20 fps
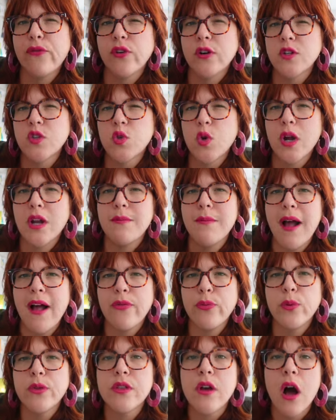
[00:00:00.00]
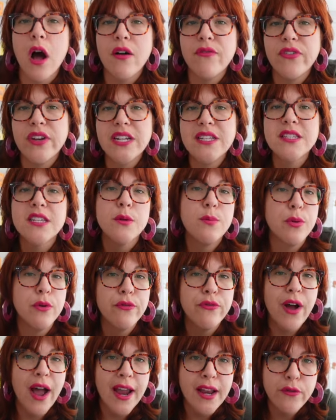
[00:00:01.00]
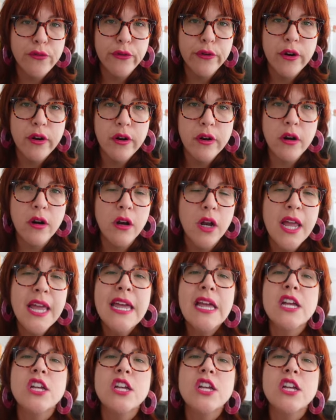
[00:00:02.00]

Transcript: first grade math with confidence could provide for her.